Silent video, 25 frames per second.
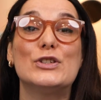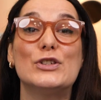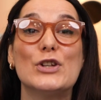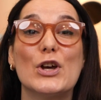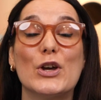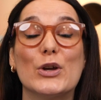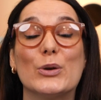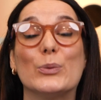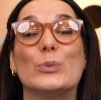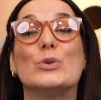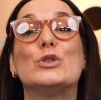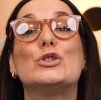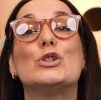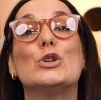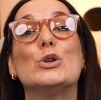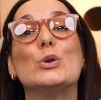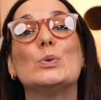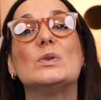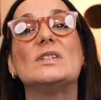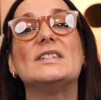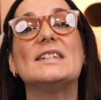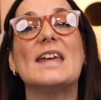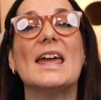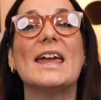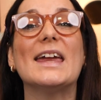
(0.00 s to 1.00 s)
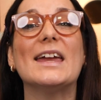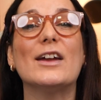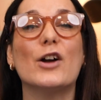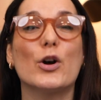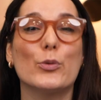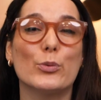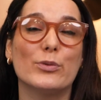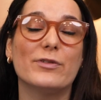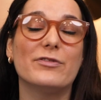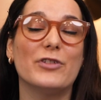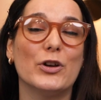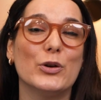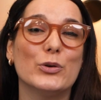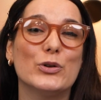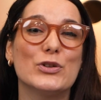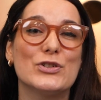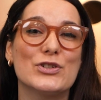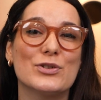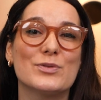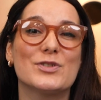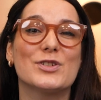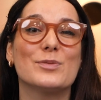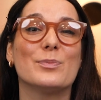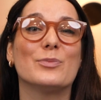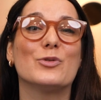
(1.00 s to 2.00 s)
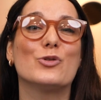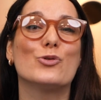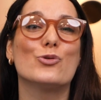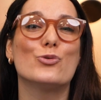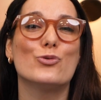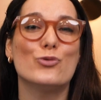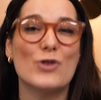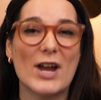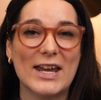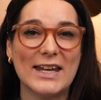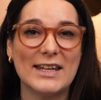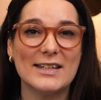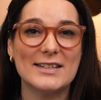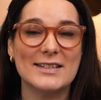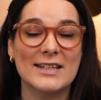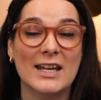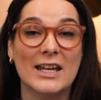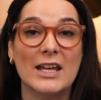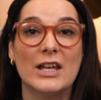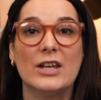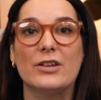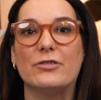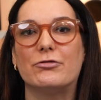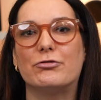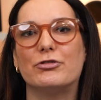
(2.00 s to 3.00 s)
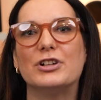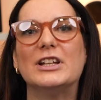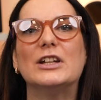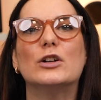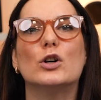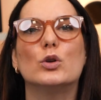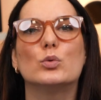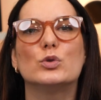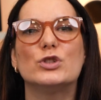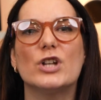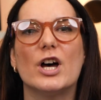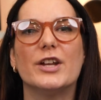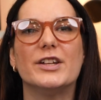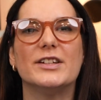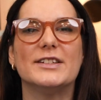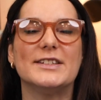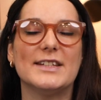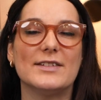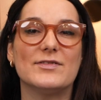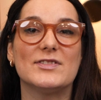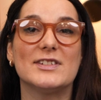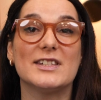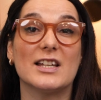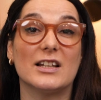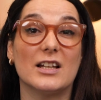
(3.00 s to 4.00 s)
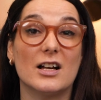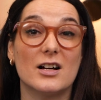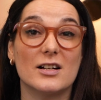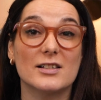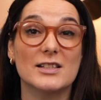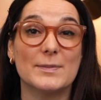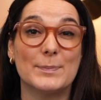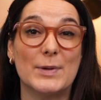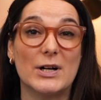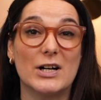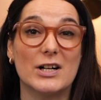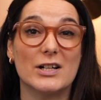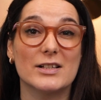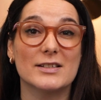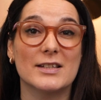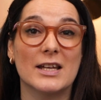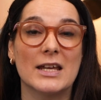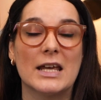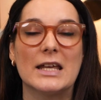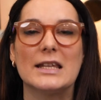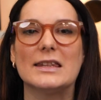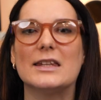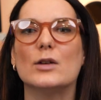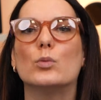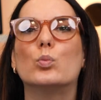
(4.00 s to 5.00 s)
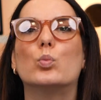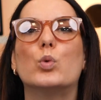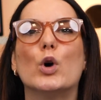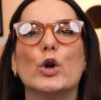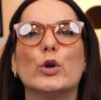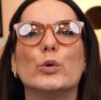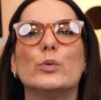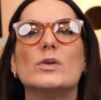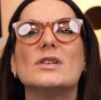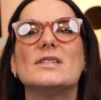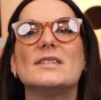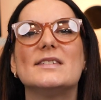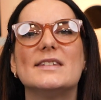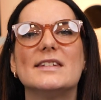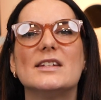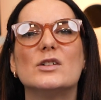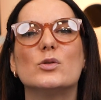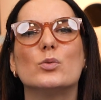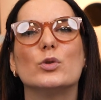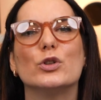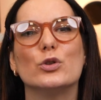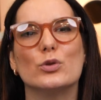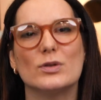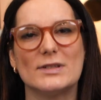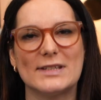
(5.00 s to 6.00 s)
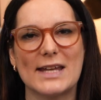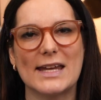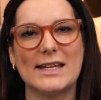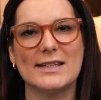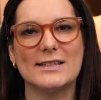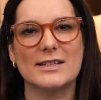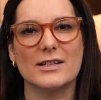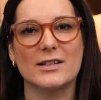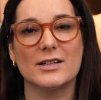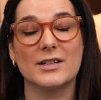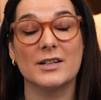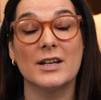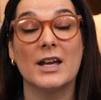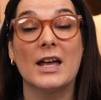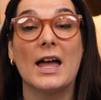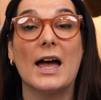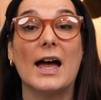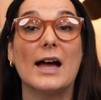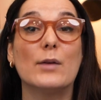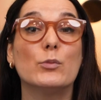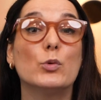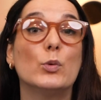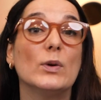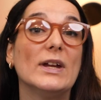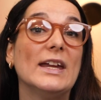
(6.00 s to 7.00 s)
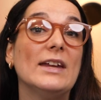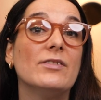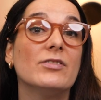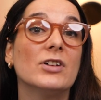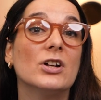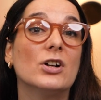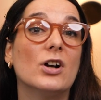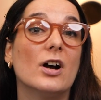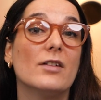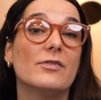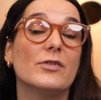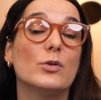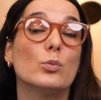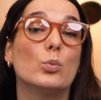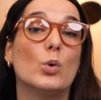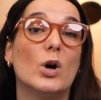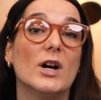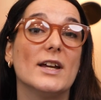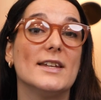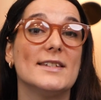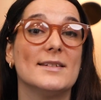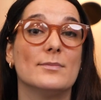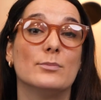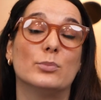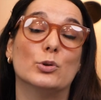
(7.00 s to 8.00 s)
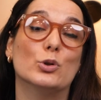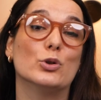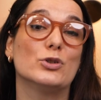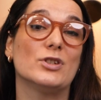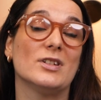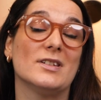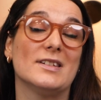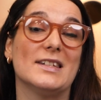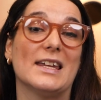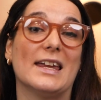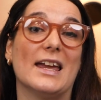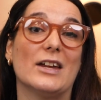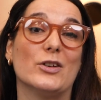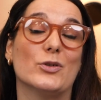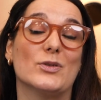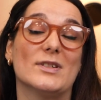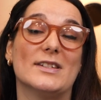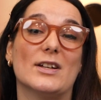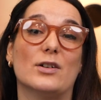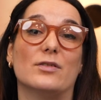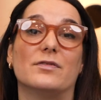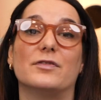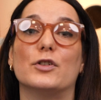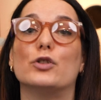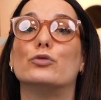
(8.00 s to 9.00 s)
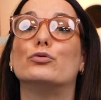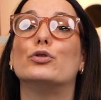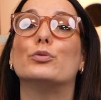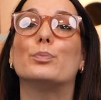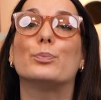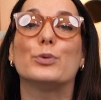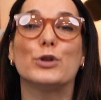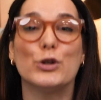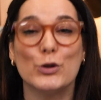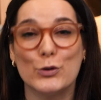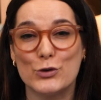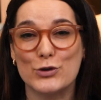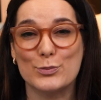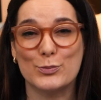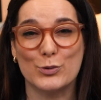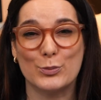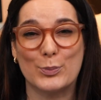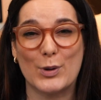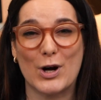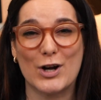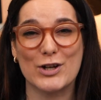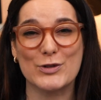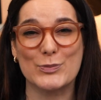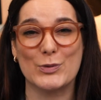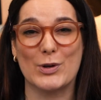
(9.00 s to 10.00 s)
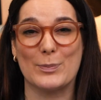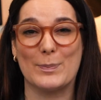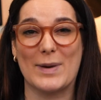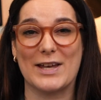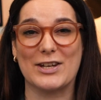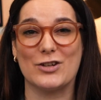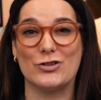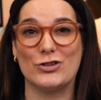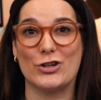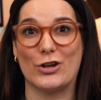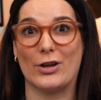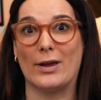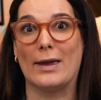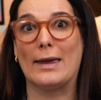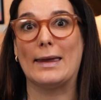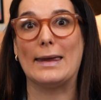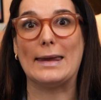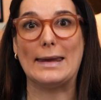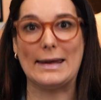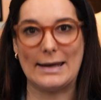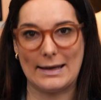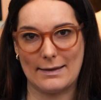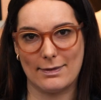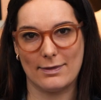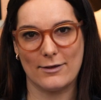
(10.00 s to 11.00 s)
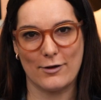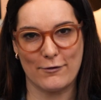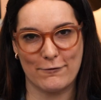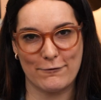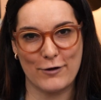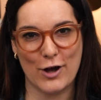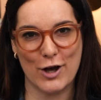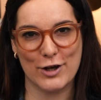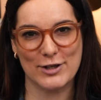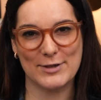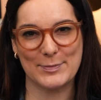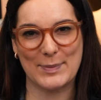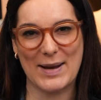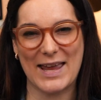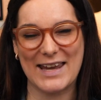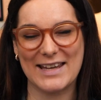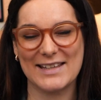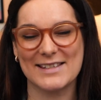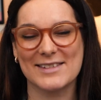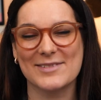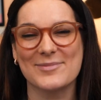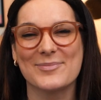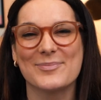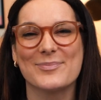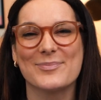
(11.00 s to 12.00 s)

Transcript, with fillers: So today I will focus on some great free alternatives to LastPass that won't steal your data and we'll even cover why it's important to get yourself a reputable password manager in the first place.